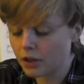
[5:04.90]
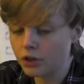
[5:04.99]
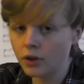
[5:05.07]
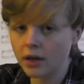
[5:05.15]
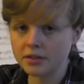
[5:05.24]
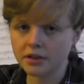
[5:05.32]

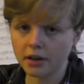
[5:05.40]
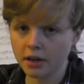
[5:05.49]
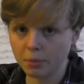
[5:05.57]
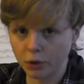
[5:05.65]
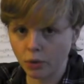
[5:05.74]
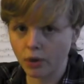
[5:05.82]
you guys aren't
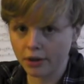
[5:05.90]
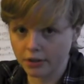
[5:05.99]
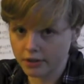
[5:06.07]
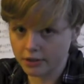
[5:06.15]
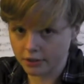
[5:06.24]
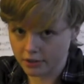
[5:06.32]
going to put
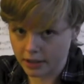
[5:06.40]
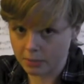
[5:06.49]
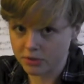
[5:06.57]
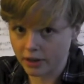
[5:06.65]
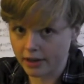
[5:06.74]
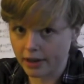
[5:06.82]
oil in your
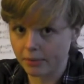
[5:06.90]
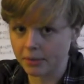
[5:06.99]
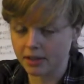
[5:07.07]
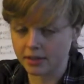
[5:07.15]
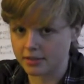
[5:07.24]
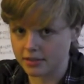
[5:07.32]
lamps right now
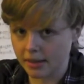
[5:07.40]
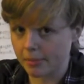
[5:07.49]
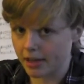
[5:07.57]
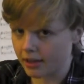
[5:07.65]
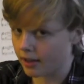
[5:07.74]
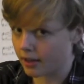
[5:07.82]
because that
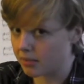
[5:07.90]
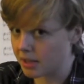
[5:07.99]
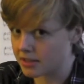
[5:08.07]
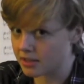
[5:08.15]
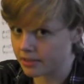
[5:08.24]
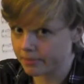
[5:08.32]
might get kind of
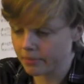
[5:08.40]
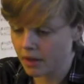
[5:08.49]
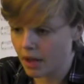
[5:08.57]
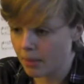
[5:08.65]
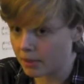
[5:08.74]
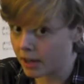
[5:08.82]
messy.
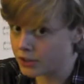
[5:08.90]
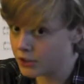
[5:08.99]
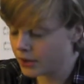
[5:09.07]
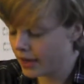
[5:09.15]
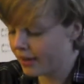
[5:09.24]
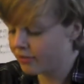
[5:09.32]
But I
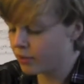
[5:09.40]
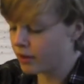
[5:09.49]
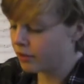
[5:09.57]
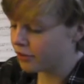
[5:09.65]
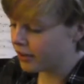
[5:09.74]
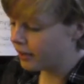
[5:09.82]
do have
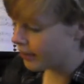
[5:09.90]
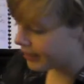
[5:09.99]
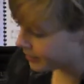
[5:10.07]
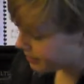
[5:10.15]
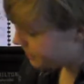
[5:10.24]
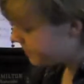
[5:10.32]
one over
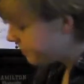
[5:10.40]
here,